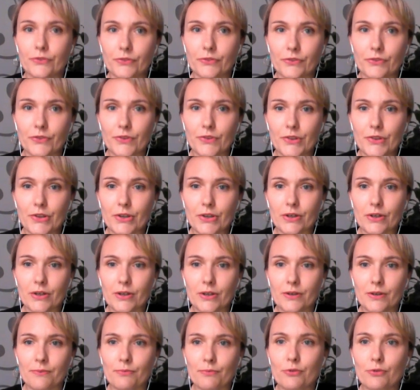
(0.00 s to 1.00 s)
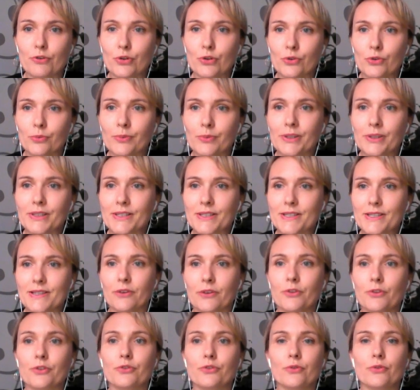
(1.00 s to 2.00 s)
The recruitment is
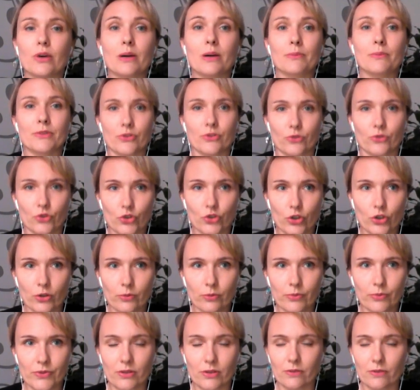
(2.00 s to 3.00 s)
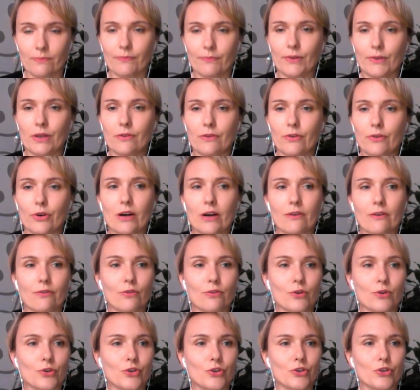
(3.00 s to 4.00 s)
done through Amazon Jobs. If you have
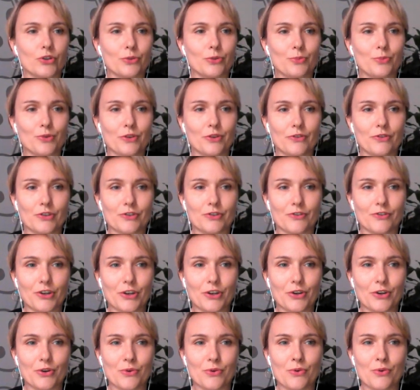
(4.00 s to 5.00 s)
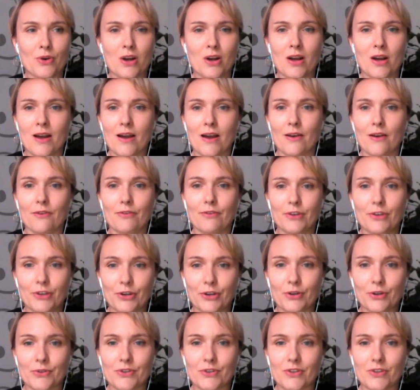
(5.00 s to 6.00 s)
watched the previous
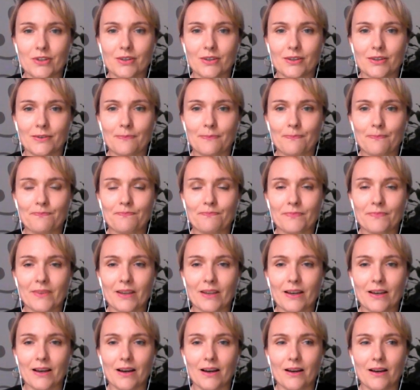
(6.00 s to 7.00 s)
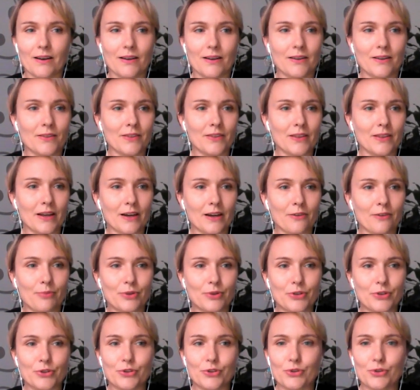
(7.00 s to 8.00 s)
videos and I've
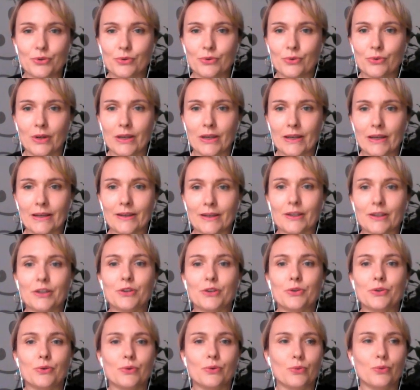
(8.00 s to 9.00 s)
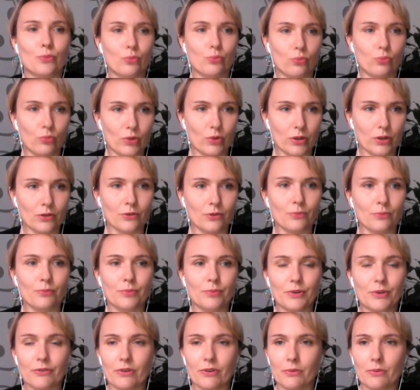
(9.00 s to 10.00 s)
been doing, you will
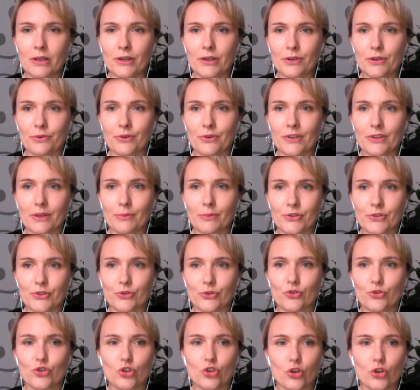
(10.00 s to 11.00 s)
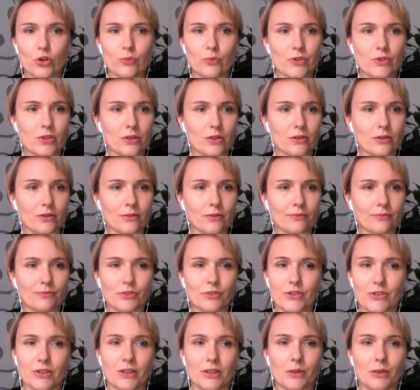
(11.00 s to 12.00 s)
be familiar with Amazon Jobs.
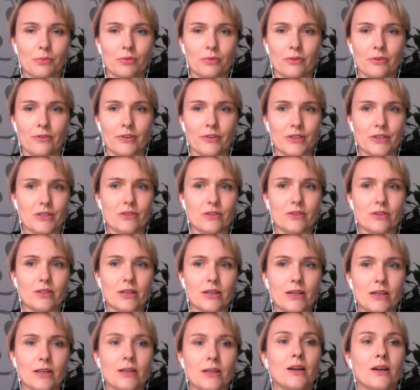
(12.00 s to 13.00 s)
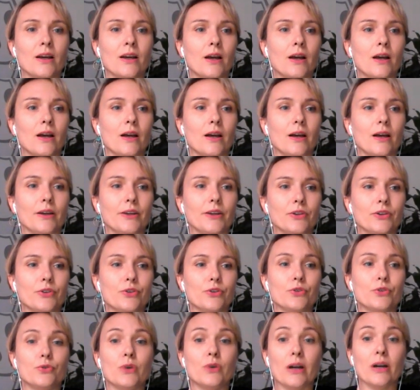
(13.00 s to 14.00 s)
Just a couple of things today. Here
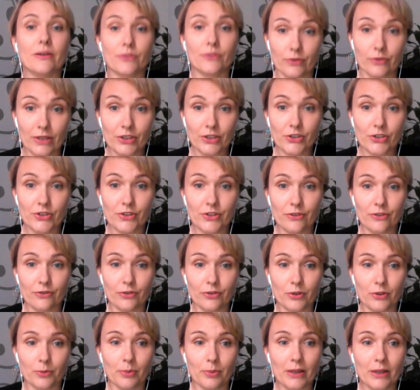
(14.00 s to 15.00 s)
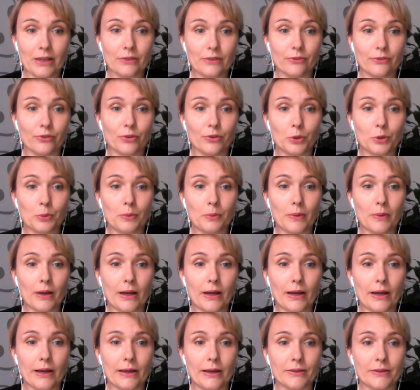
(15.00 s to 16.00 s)
you have to register for the platform,
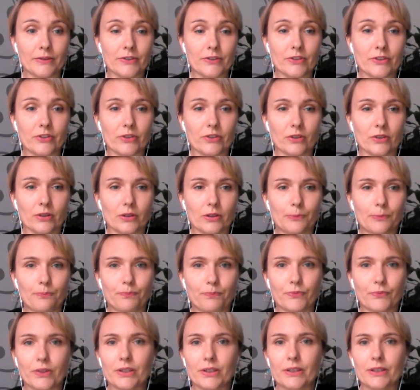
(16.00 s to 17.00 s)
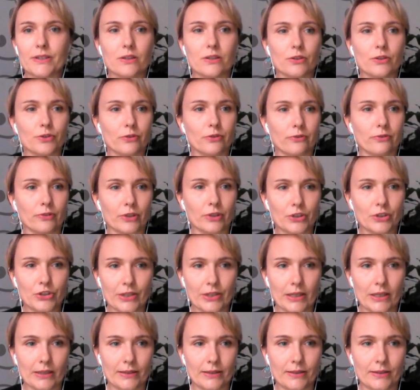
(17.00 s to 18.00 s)
and it has a lot of
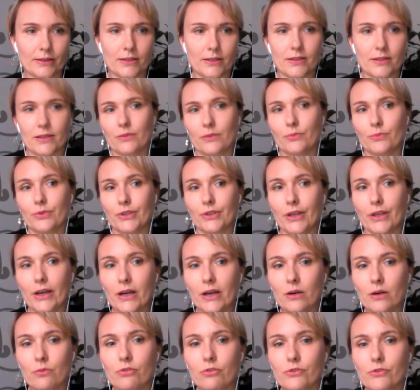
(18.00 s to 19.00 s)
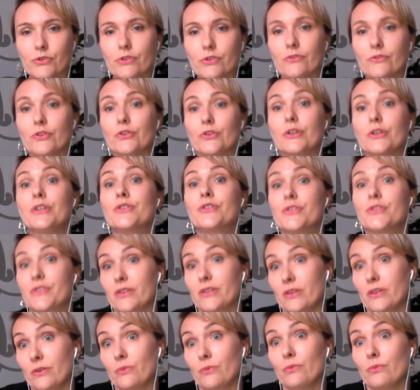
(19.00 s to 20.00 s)
functionalities that are pretty helpful. So if you're interested
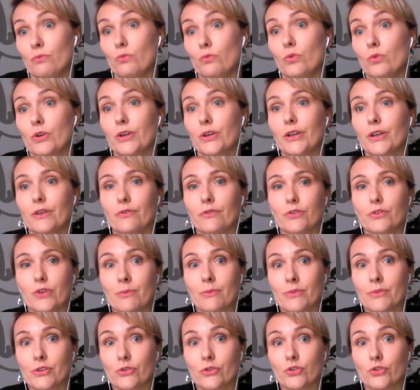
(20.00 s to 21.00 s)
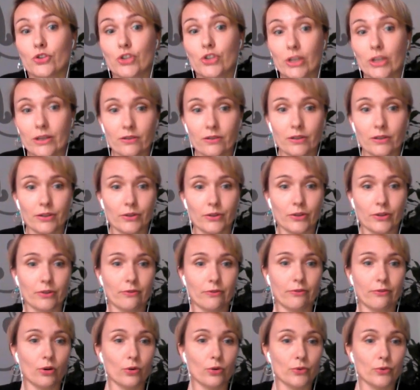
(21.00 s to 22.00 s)
in working for Amazon generally, you can
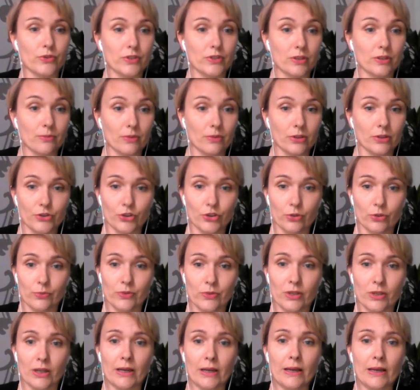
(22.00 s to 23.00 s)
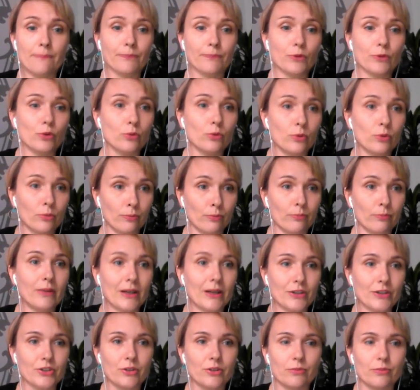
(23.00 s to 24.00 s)
follow similar jobs. You will
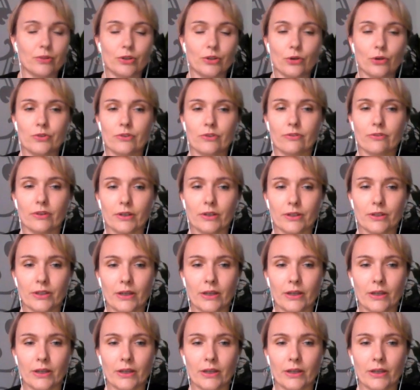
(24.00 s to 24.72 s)
actually be notified